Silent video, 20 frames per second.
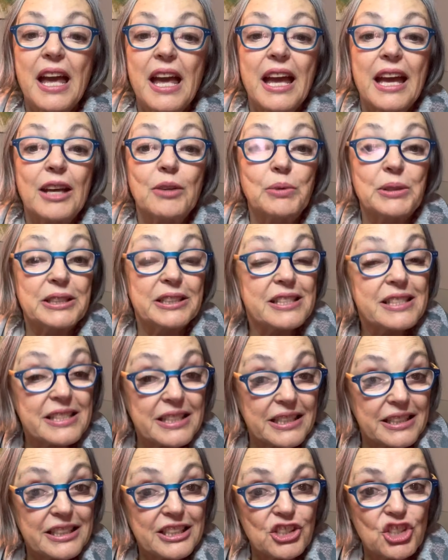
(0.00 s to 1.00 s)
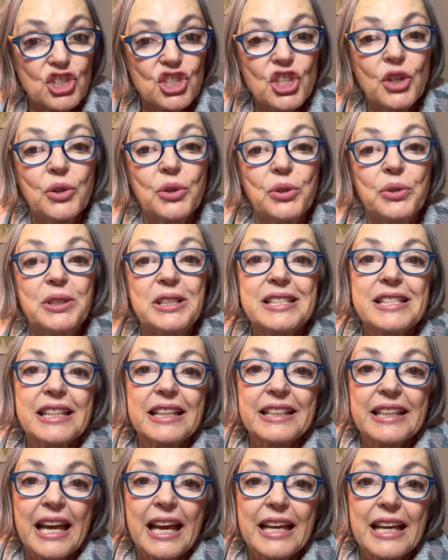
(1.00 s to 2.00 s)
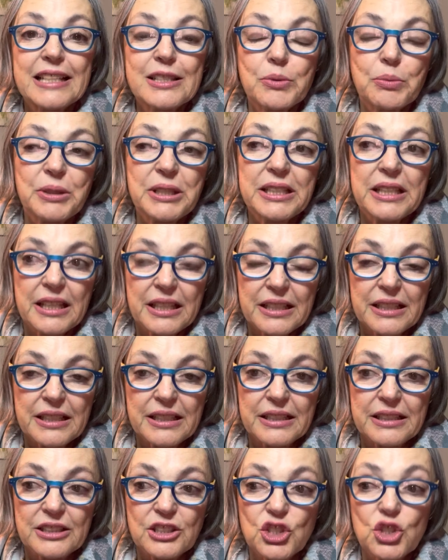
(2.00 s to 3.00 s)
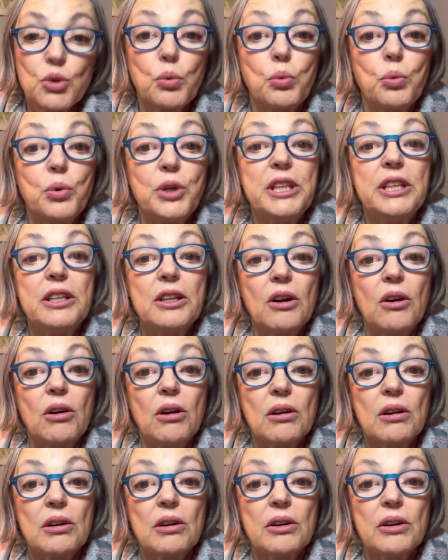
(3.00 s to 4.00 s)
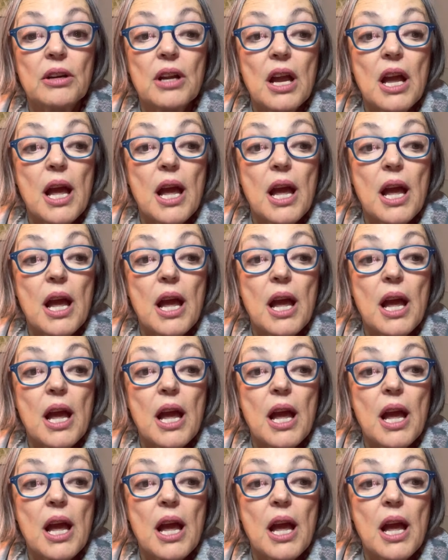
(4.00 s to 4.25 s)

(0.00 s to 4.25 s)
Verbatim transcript: And what the studies show is that as we age, we are